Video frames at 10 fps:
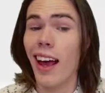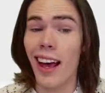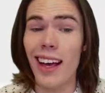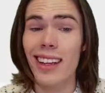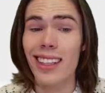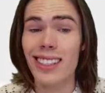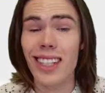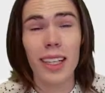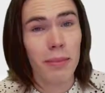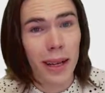and the
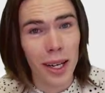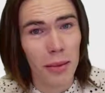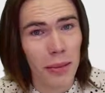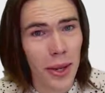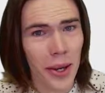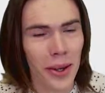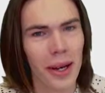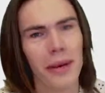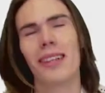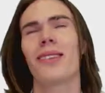site backup pro.
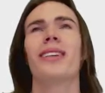I mean,